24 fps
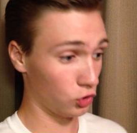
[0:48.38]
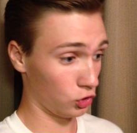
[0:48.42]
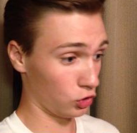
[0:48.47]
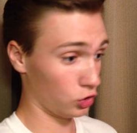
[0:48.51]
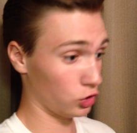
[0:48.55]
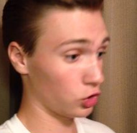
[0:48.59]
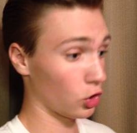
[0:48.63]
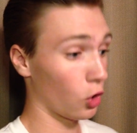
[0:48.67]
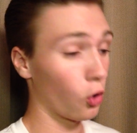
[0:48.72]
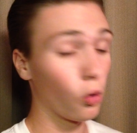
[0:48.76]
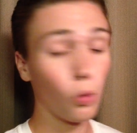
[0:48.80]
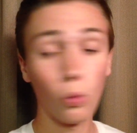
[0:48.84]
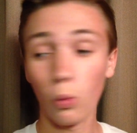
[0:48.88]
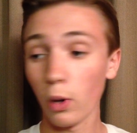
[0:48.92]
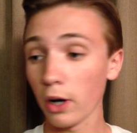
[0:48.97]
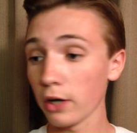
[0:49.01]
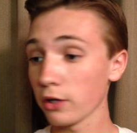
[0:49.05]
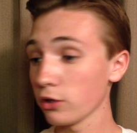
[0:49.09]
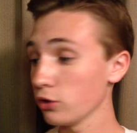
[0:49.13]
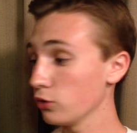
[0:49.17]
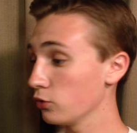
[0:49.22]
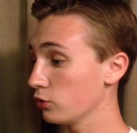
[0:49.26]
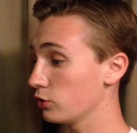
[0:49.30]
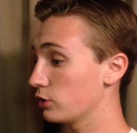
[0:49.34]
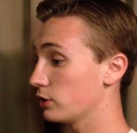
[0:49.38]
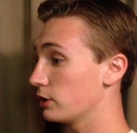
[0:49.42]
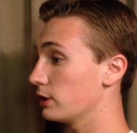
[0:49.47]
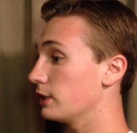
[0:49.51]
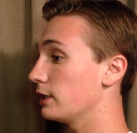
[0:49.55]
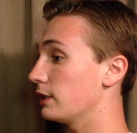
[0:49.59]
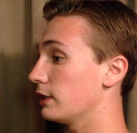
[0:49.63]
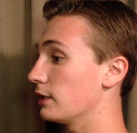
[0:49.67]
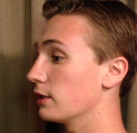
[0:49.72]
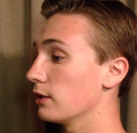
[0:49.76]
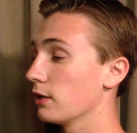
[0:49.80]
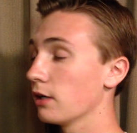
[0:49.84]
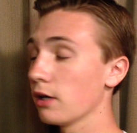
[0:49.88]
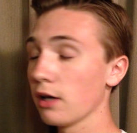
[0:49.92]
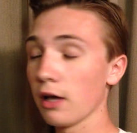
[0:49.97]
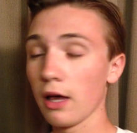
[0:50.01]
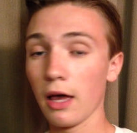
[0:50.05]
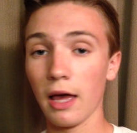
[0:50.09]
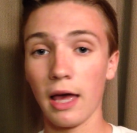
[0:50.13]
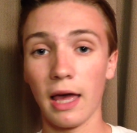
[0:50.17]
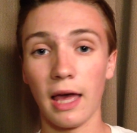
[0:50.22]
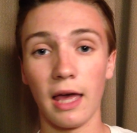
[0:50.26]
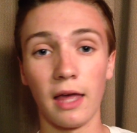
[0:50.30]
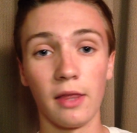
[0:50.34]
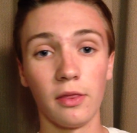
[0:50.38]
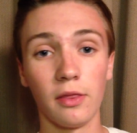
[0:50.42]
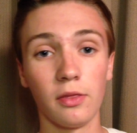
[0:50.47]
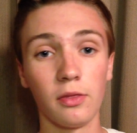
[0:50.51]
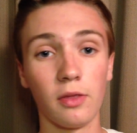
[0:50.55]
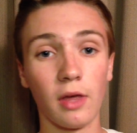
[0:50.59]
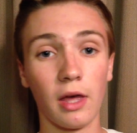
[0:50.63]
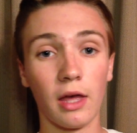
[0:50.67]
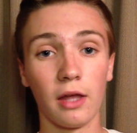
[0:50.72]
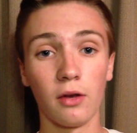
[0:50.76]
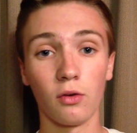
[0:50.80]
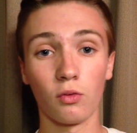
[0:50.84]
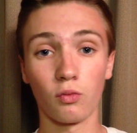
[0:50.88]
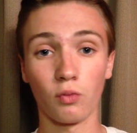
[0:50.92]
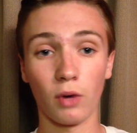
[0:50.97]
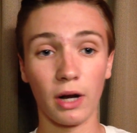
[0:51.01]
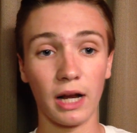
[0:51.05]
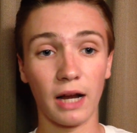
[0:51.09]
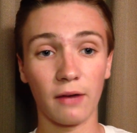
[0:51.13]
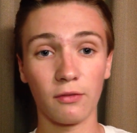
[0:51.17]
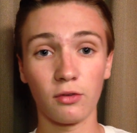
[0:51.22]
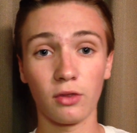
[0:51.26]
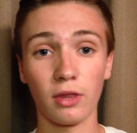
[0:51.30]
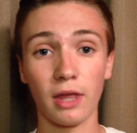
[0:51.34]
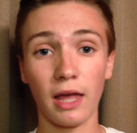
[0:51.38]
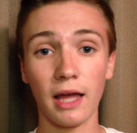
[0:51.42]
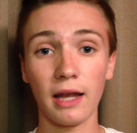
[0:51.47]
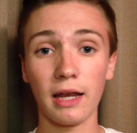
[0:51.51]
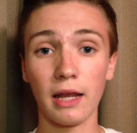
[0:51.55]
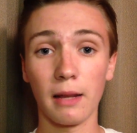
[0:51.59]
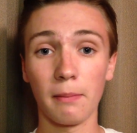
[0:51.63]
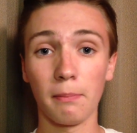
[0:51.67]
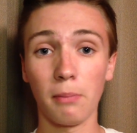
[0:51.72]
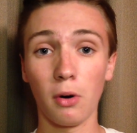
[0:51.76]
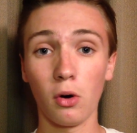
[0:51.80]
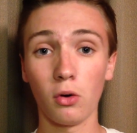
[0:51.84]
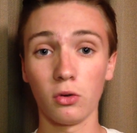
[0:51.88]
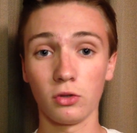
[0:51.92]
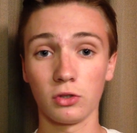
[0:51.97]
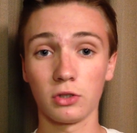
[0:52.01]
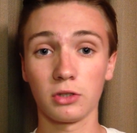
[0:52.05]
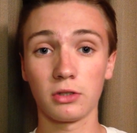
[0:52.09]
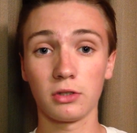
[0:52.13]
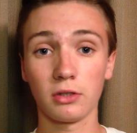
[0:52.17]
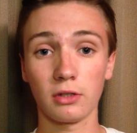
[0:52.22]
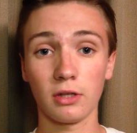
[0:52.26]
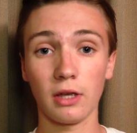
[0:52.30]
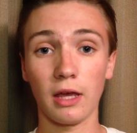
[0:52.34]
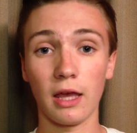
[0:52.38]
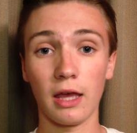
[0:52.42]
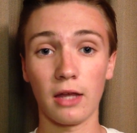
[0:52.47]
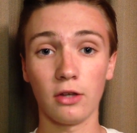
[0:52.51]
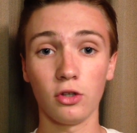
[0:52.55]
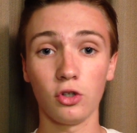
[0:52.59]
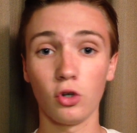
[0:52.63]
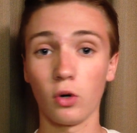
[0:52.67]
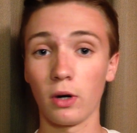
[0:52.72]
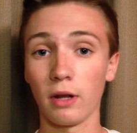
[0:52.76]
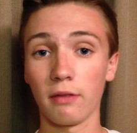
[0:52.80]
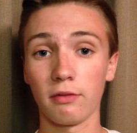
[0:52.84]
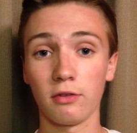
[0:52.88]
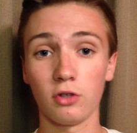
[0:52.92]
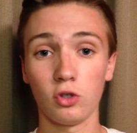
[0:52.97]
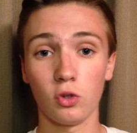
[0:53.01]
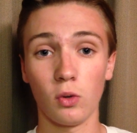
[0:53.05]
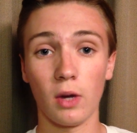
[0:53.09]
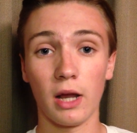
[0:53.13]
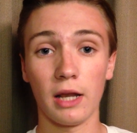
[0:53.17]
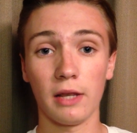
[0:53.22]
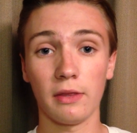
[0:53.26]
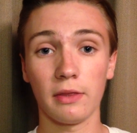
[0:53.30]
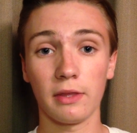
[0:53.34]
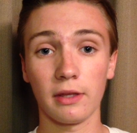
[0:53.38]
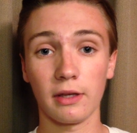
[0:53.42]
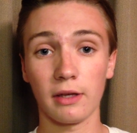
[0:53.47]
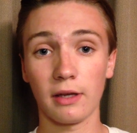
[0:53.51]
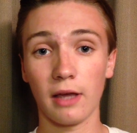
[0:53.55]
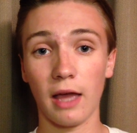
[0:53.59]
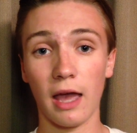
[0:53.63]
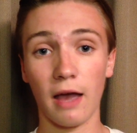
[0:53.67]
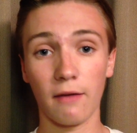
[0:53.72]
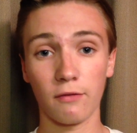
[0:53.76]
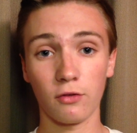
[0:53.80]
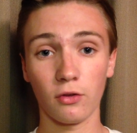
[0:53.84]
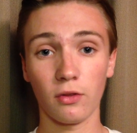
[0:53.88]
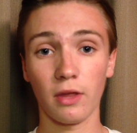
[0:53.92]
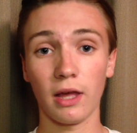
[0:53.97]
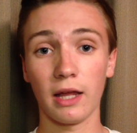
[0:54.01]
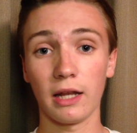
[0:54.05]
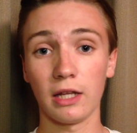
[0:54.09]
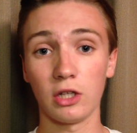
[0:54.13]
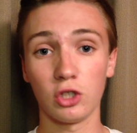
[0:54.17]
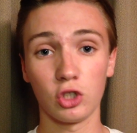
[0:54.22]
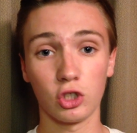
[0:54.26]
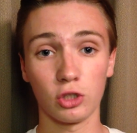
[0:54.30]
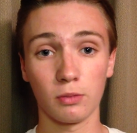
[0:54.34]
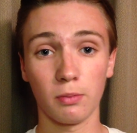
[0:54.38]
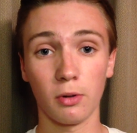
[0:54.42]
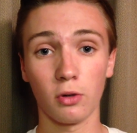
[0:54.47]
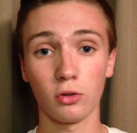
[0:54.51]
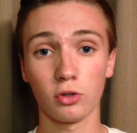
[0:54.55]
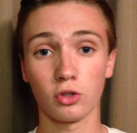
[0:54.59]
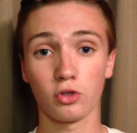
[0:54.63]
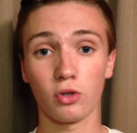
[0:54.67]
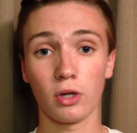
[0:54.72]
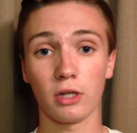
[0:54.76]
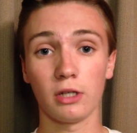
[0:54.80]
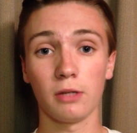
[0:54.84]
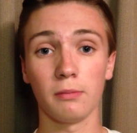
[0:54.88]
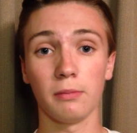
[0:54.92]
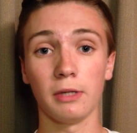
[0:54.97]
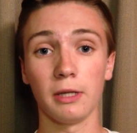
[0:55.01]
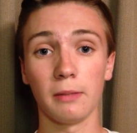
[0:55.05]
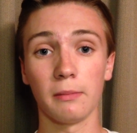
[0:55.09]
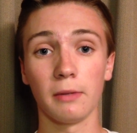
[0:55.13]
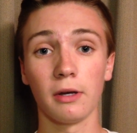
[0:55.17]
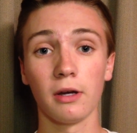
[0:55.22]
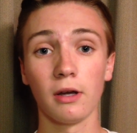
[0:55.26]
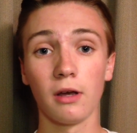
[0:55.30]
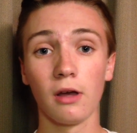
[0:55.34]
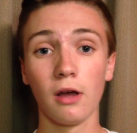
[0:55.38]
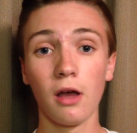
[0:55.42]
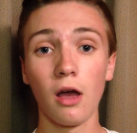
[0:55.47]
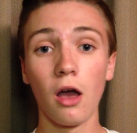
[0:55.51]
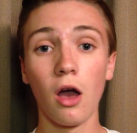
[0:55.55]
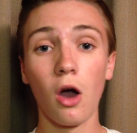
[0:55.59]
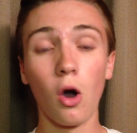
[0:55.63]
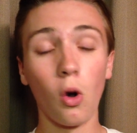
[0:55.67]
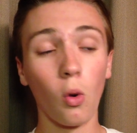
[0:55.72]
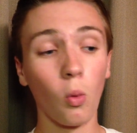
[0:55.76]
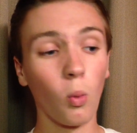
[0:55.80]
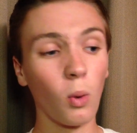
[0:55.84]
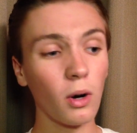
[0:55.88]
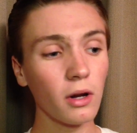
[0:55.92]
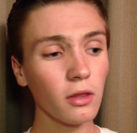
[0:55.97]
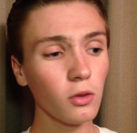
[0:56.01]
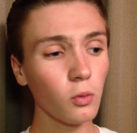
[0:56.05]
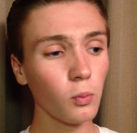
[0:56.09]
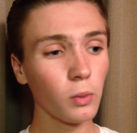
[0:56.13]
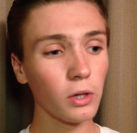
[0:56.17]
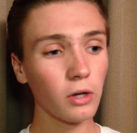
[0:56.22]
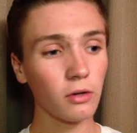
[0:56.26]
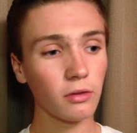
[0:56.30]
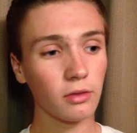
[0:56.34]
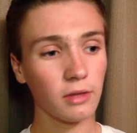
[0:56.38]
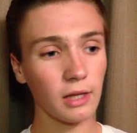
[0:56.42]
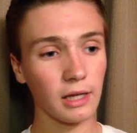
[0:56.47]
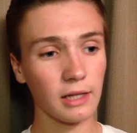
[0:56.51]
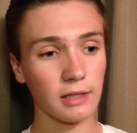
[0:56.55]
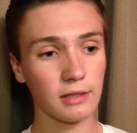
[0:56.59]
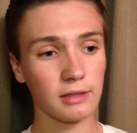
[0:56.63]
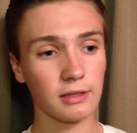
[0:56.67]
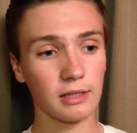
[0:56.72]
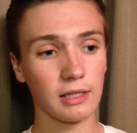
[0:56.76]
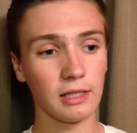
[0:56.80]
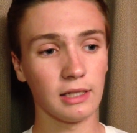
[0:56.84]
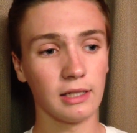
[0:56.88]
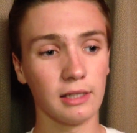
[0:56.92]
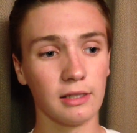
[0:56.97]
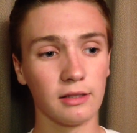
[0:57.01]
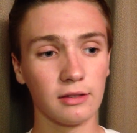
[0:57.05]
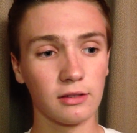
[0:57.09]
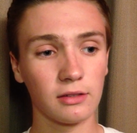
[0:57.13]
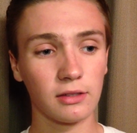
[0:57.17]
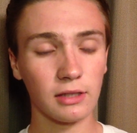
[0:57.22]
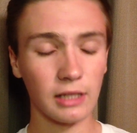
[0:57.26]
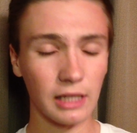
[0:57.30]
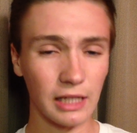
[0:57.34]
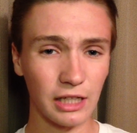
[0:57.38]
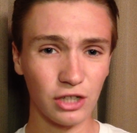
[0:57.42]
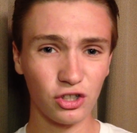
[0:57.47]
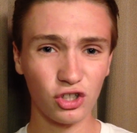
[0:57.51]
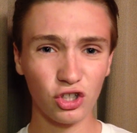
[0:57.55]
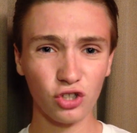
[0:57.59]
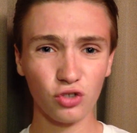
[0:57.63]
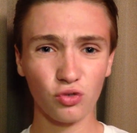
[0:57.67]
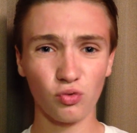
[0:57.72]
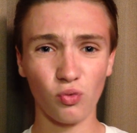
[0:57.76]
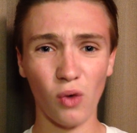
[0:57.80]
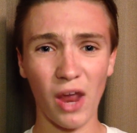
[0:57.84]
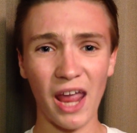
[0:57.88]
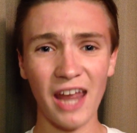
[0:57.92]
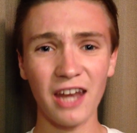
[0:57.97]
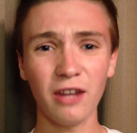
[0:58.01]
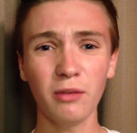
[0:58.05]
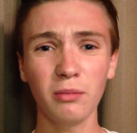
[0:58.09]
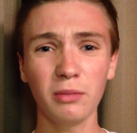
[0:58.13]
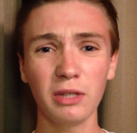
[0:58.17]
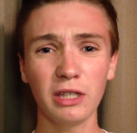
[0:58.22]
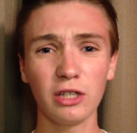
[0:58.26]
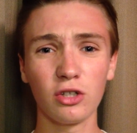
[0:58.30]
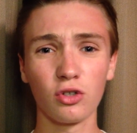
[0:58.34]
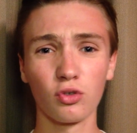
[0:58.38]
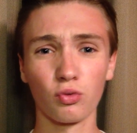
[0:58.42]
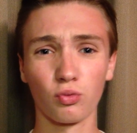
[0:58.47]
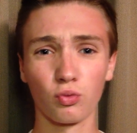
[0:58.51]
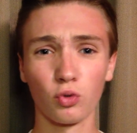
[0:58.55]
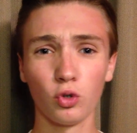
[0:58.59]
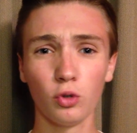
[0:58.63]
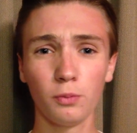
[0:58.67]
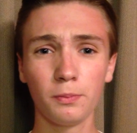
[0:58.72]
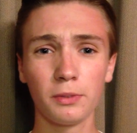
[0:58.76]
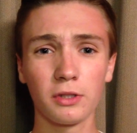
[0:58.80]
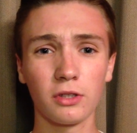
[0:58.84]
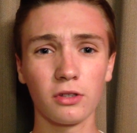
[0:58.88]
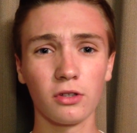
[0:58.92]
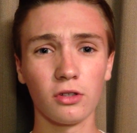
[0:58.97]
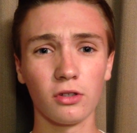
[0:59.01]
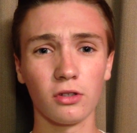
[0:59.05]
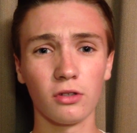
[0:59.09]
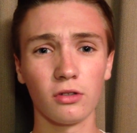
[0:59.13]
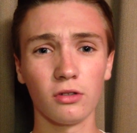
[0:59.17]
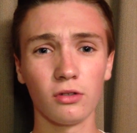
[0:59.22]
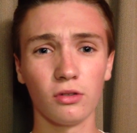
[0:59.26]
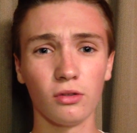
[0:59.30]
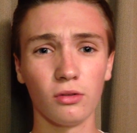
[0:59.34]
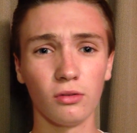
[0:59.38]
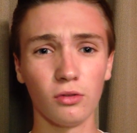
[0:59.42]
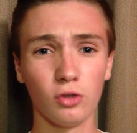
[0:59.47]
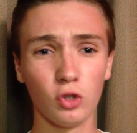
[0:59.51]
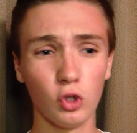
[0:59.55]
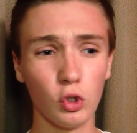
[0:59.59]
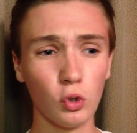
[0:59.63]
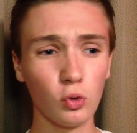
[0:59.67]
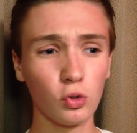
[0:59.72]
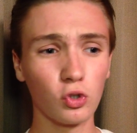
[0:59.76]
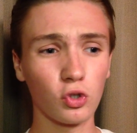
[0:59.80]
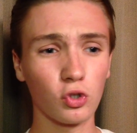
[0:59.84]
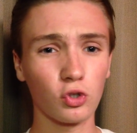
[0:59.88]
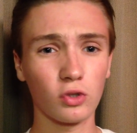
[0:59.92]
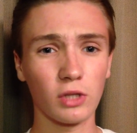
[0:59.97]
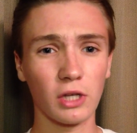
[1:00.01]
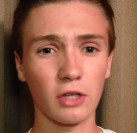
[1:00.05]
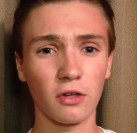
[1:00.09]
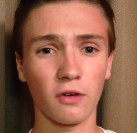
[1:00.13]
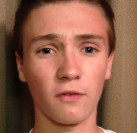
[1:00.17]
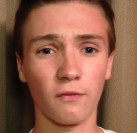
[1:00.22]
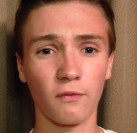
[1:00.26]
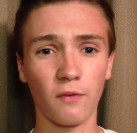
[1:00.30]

show what you see, and then right after that, it posts, and you don't have to do anything after that. It just posts straight to Beme. One of the weird things is it just randomly groups the users that you're